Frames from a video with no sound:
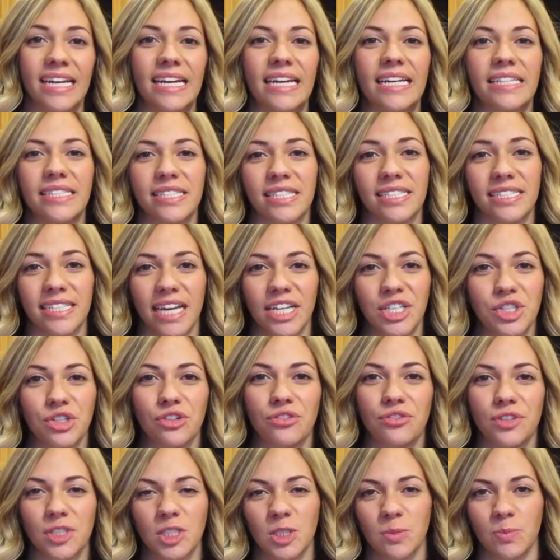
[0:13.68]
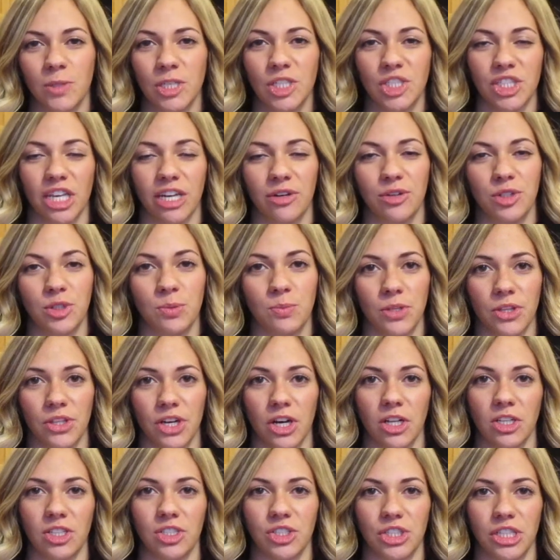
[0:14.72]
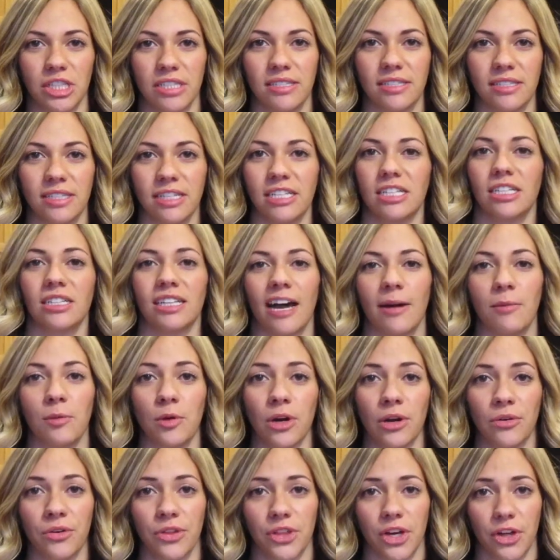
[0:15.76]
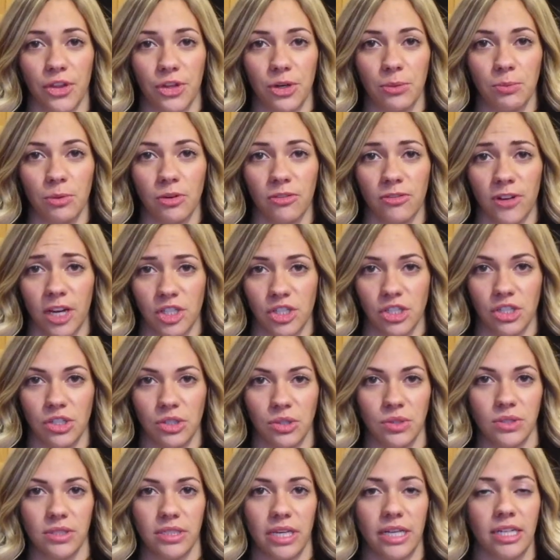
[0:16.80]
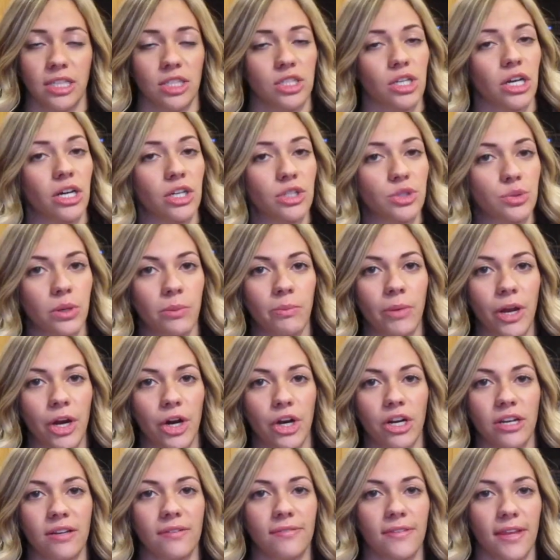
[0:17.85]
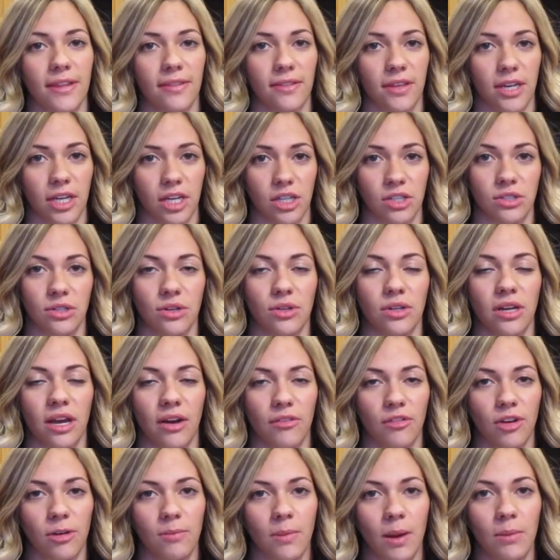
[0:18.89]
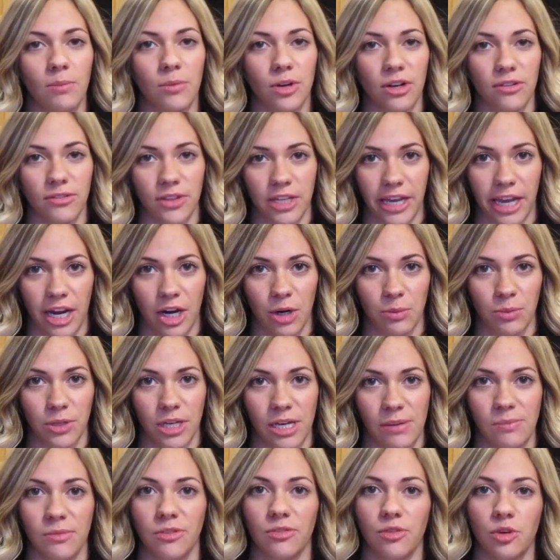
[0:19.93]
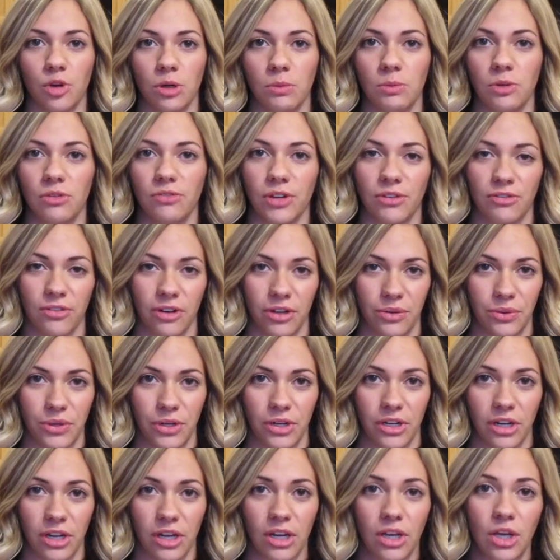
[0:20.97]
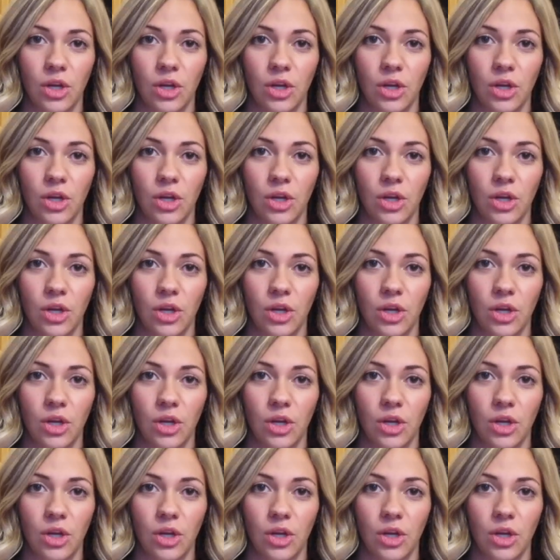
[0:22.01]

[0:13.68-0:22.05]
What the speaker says: It's essential for speech-language pathologists to collaborate with other professionals, and it's also imperative that they consult every member of the care plan before moving forward.